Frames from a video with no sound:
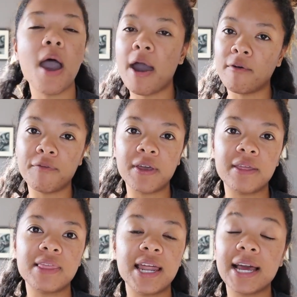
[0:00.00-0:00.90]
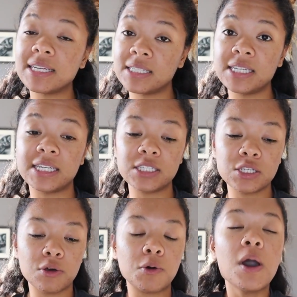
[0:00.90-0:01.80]
outfit that I see
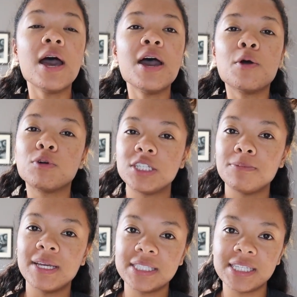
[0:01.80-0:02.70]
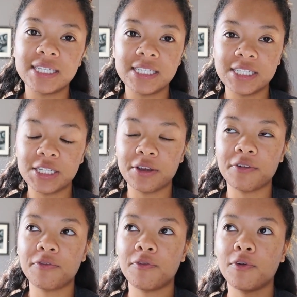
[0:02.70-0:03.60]
so which makes it
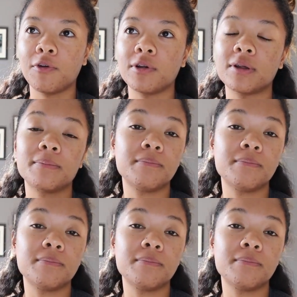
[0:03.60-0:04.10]
easier for